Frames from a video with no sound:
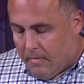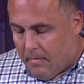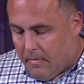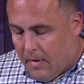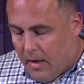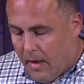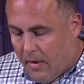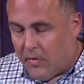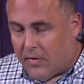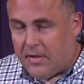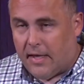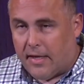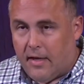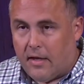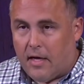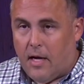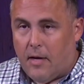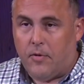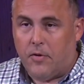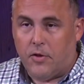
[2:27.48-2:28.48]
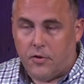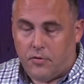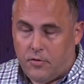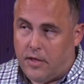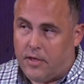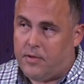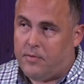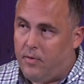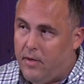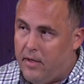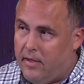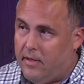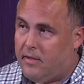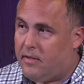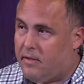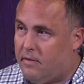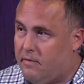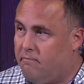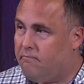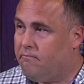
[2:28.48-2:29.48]
And we'll take a couple of stretch
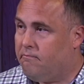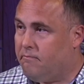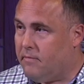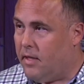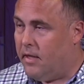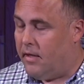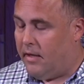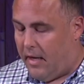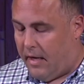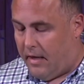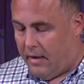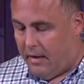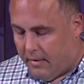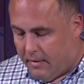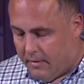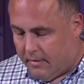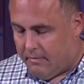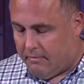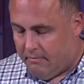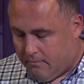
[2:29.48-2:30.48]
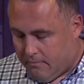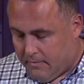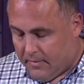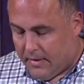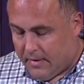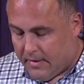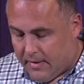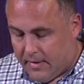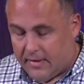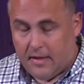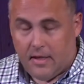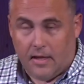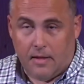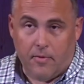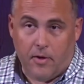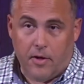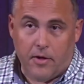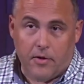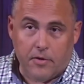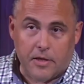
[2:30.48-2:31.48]
breaks in that year to
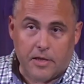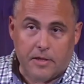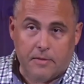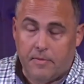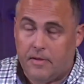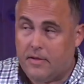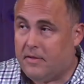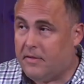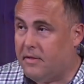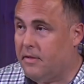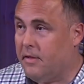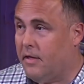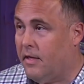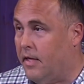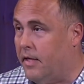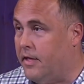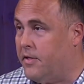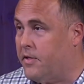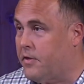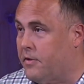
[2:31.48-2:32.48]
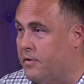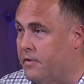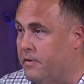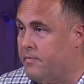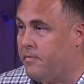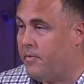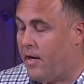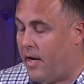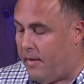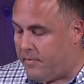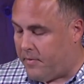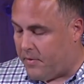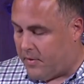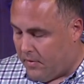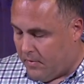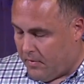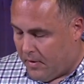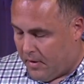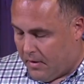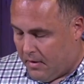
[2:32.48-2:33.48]
celebrate Christmas and Easter, perhaps
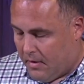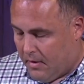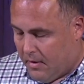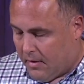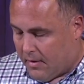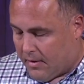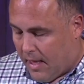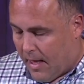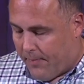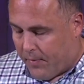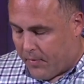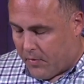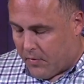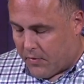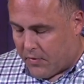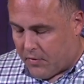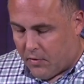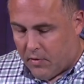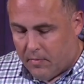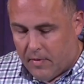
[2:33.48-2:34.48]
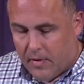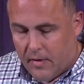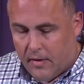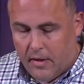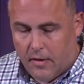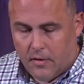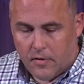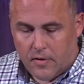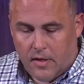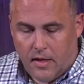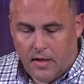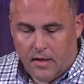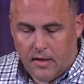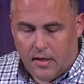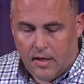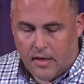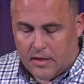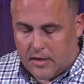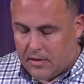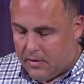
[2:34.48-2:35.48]
do a topical sermon, entertain a
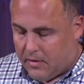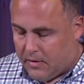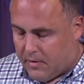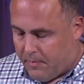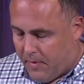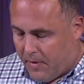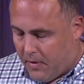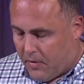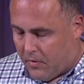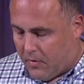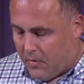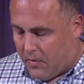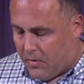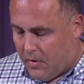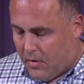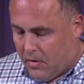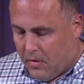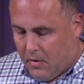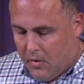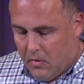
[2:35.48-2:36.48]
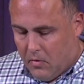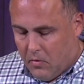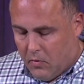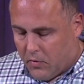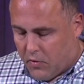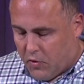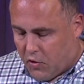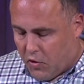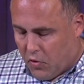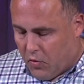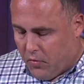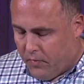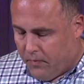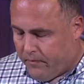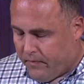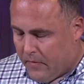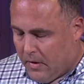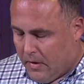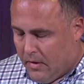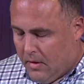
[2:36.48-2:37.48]
guest speaker or two,
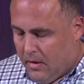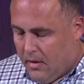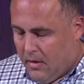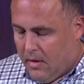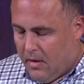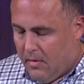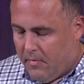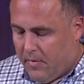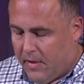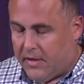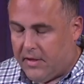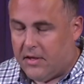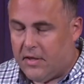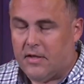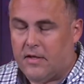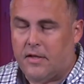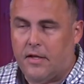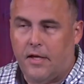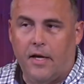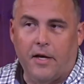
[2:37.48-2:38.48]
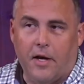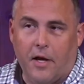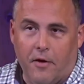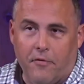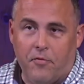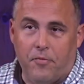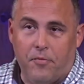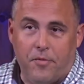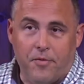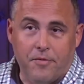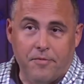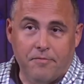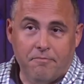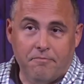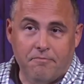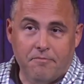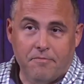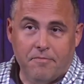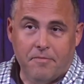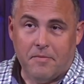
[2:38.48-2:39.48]
but just get comfortable,
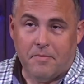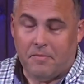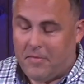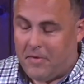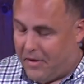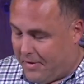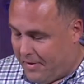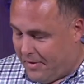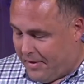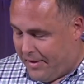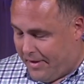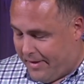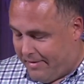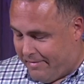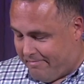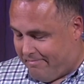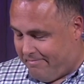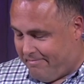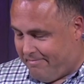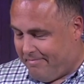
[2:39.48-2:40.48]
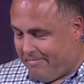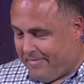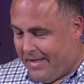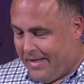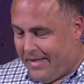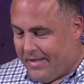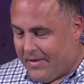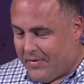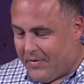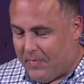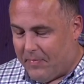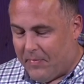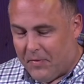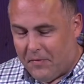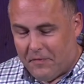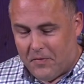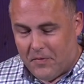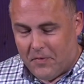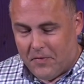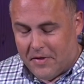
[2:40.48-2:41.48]
buckle in, so we move
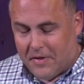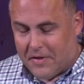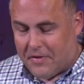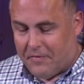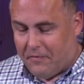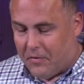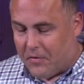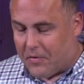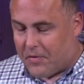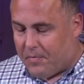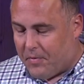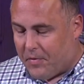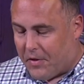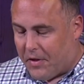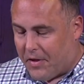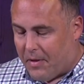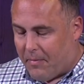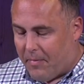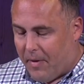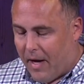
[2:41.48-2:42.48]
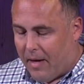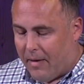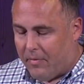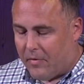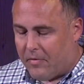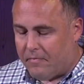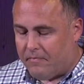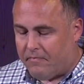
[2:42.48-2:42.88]
through this first book in the Bible.